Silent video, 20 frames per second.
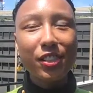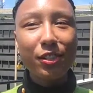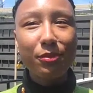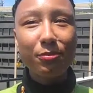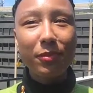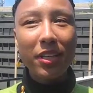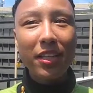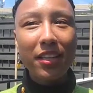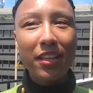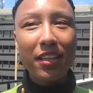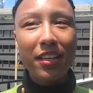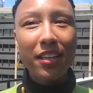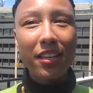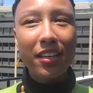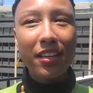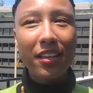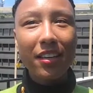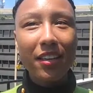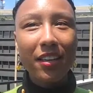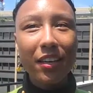to me,
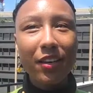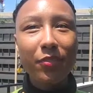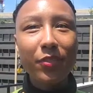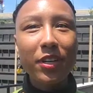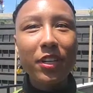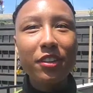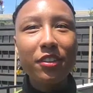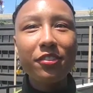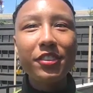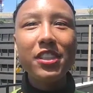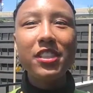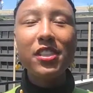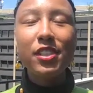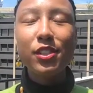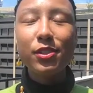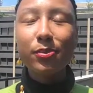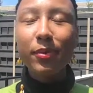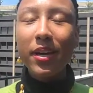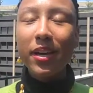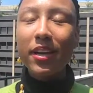and one of the
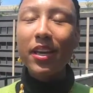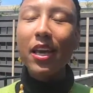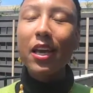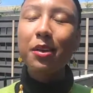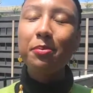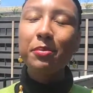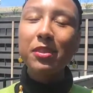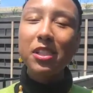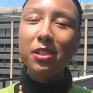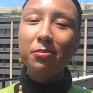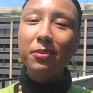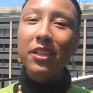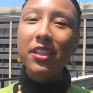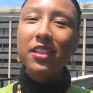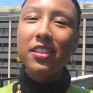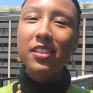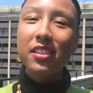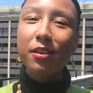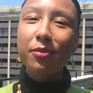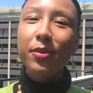reasons why I came, is
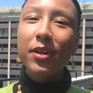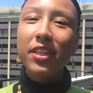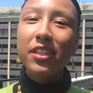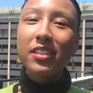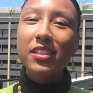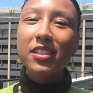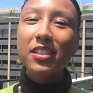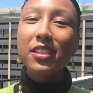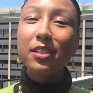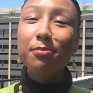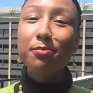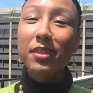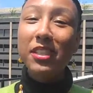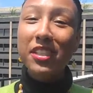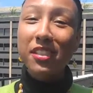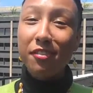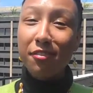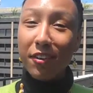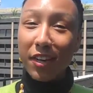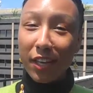because I wanted to
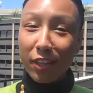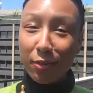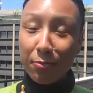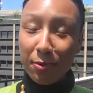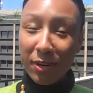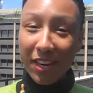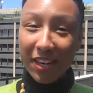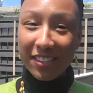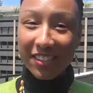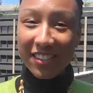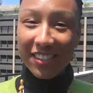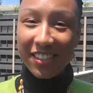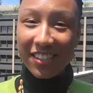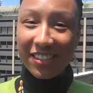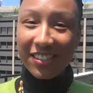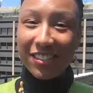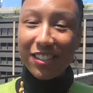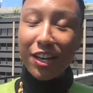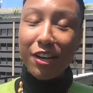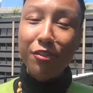demystify the
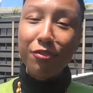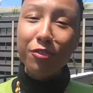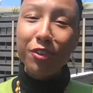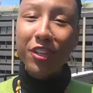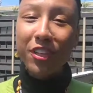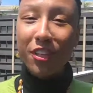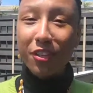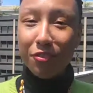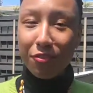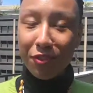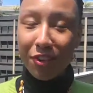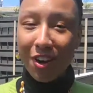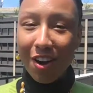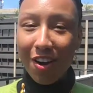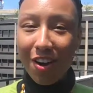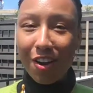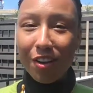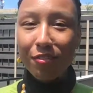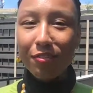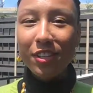process of running for
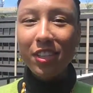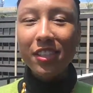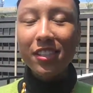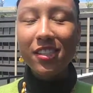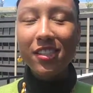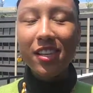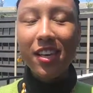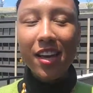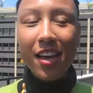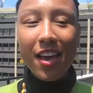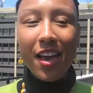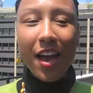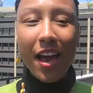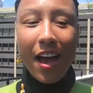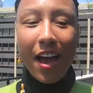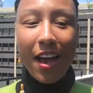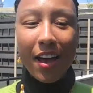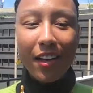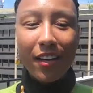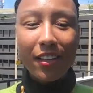office.
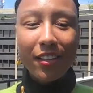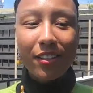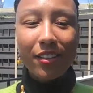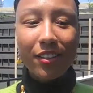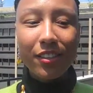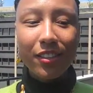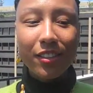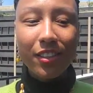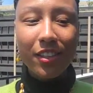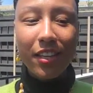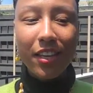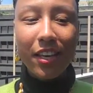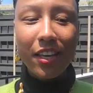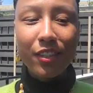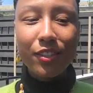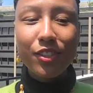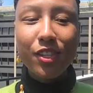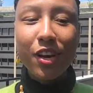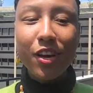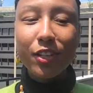Uh,
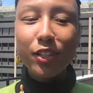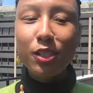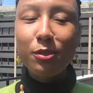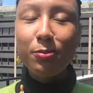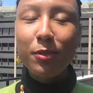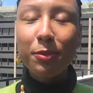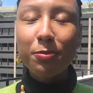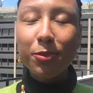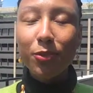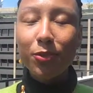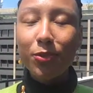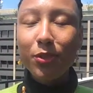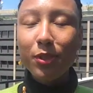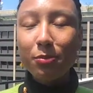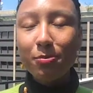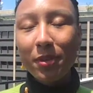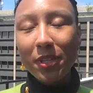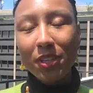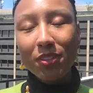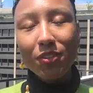and talk to people who had
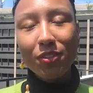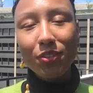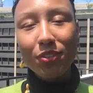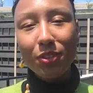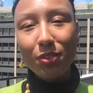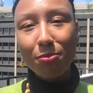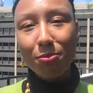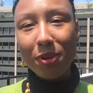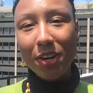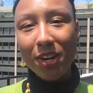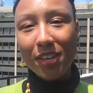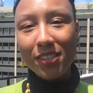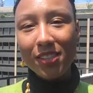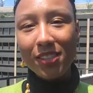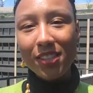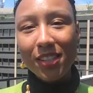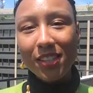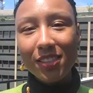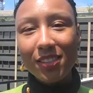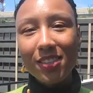been through the
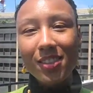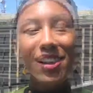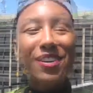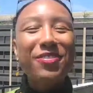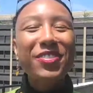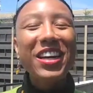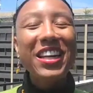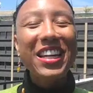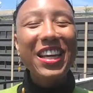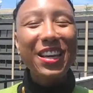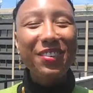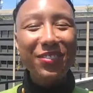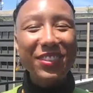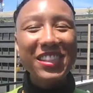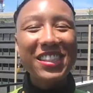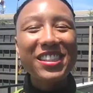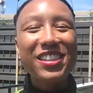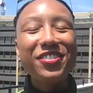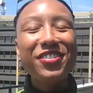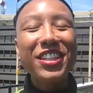process. My name
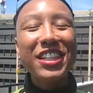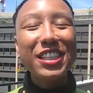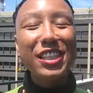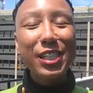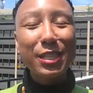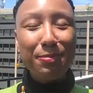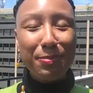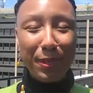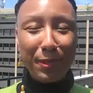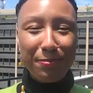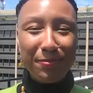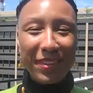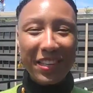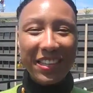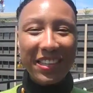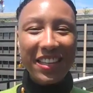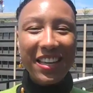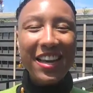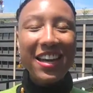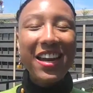is Divinity
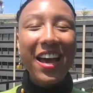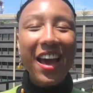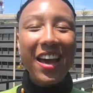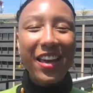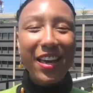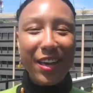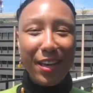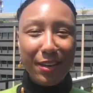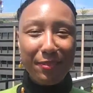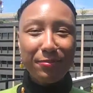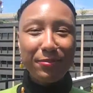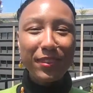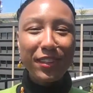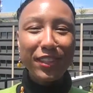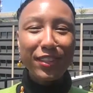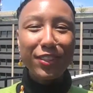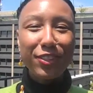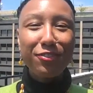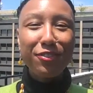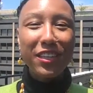Pittman, and I am the
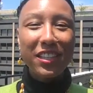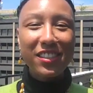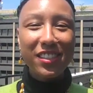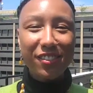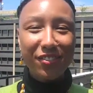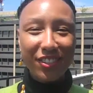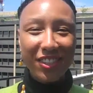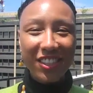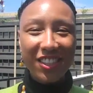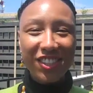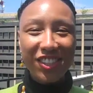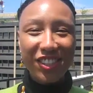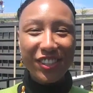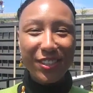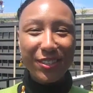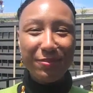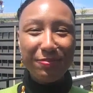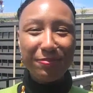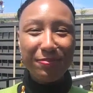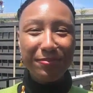new face of leadership.